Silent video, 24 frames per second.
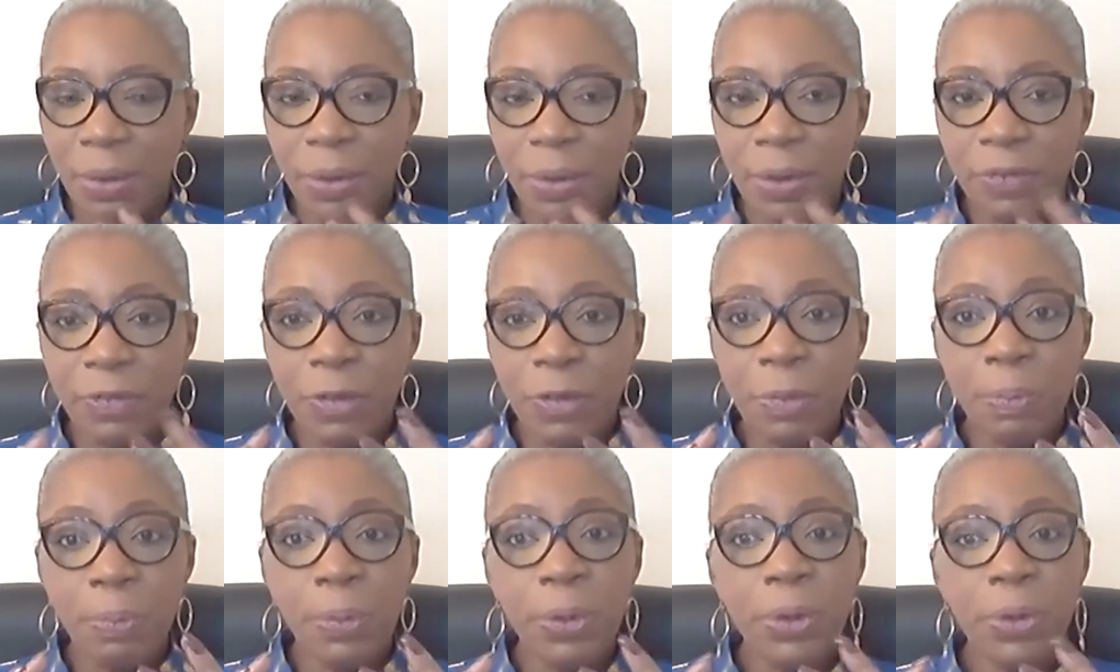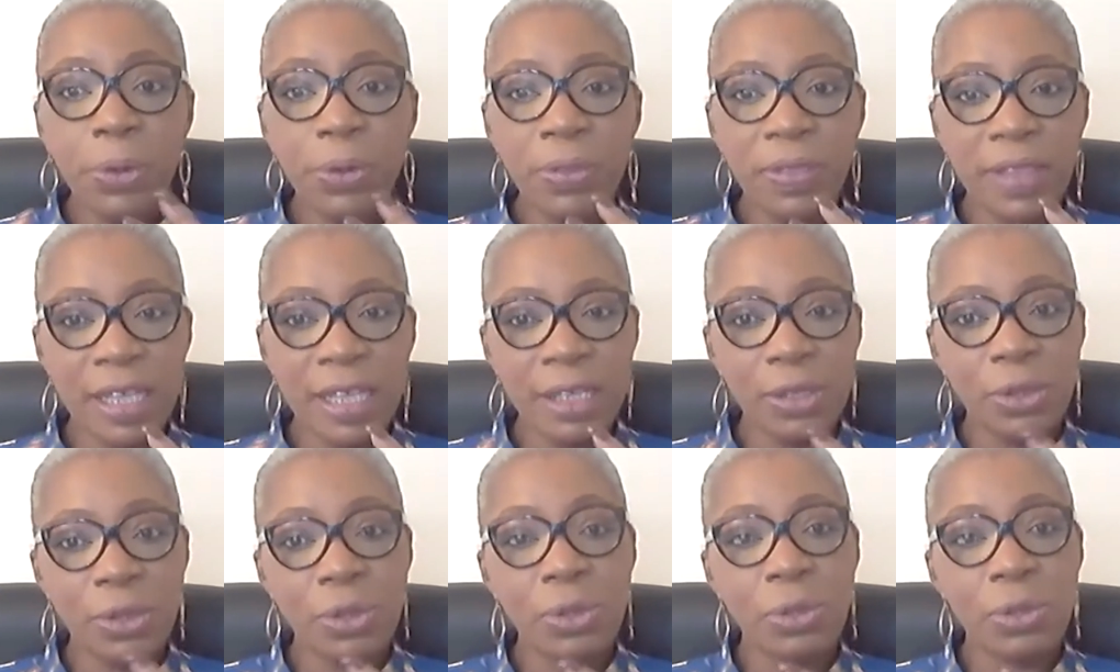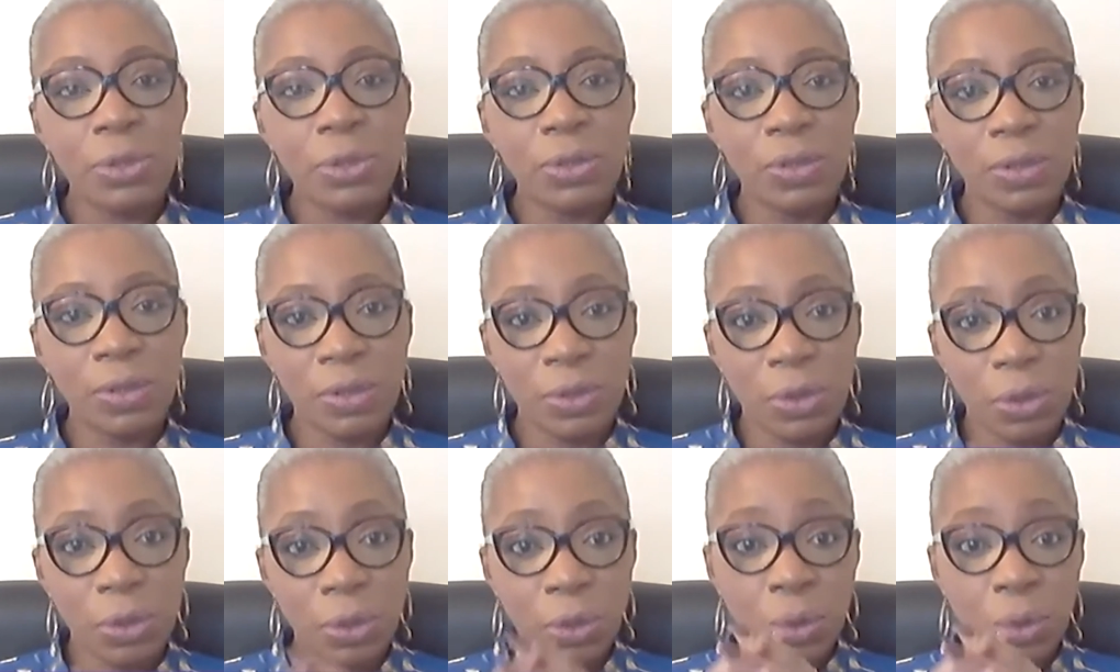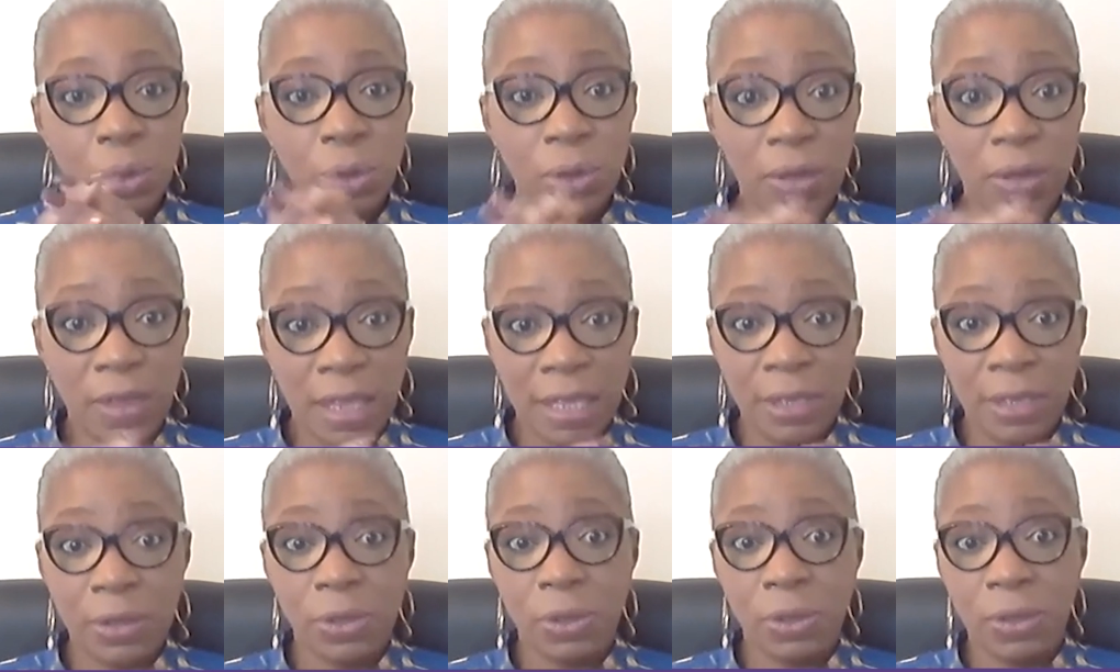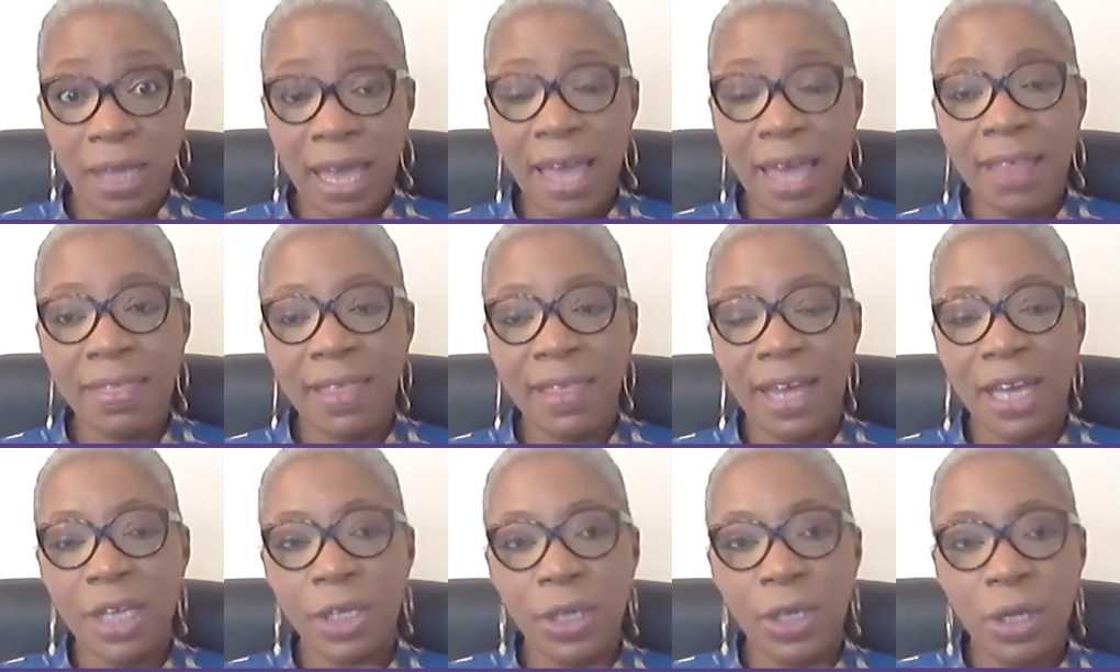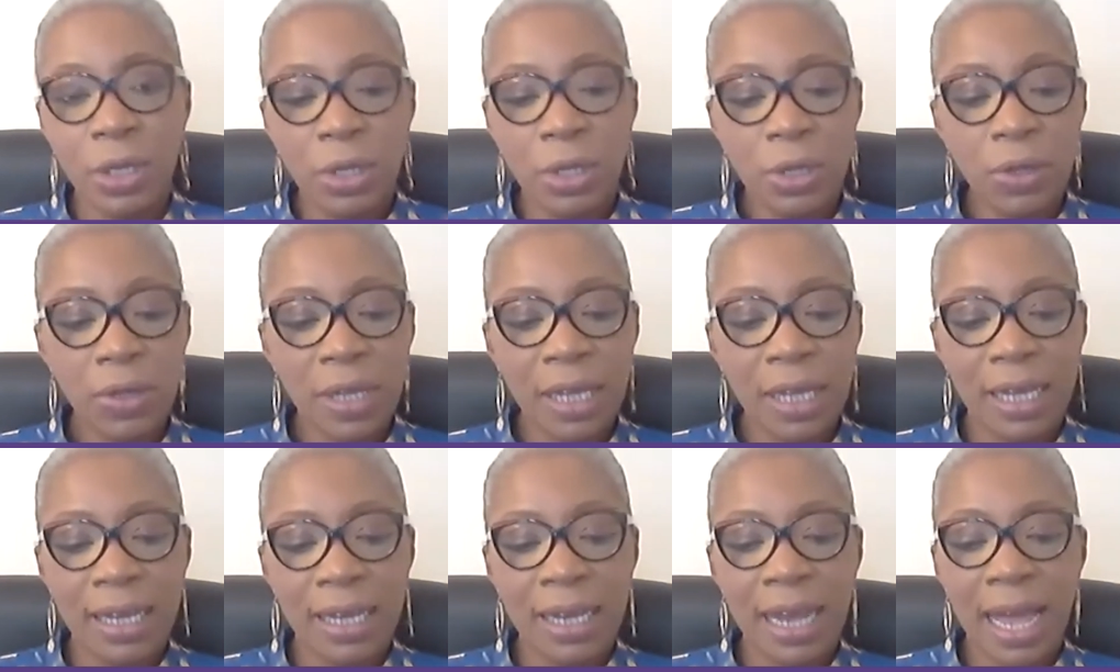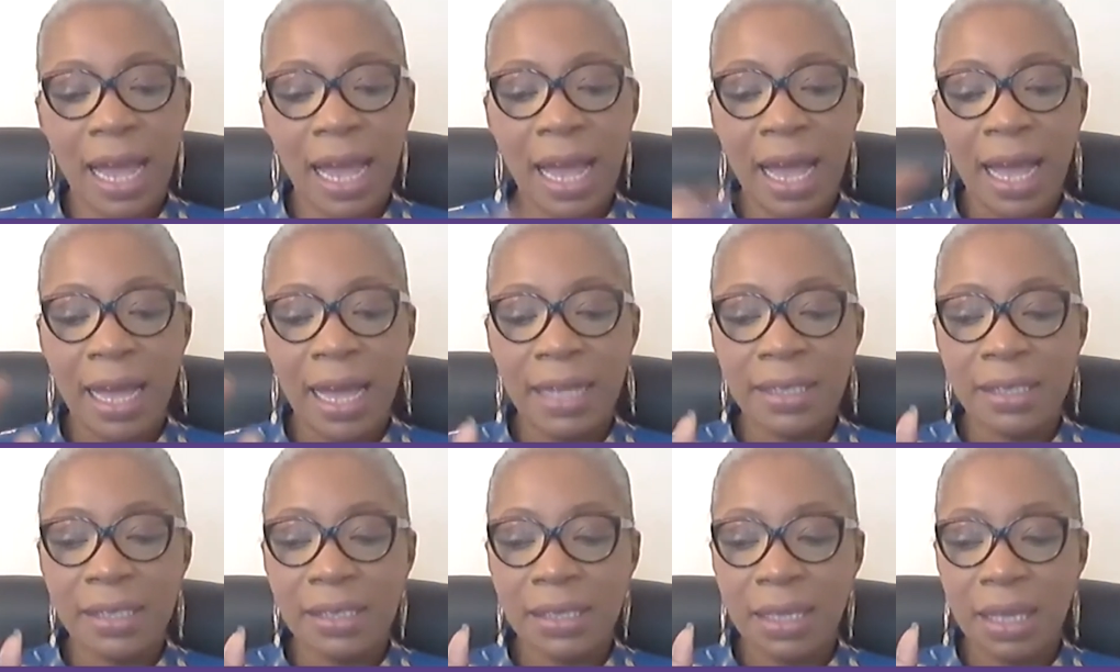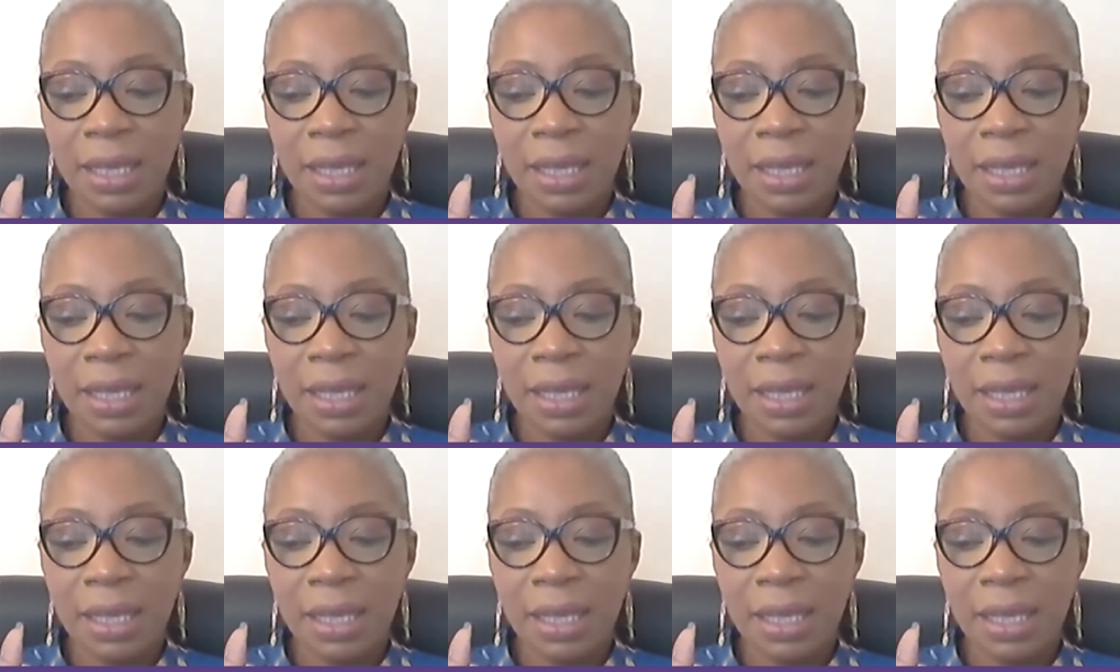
If you put these two things together, you're looking at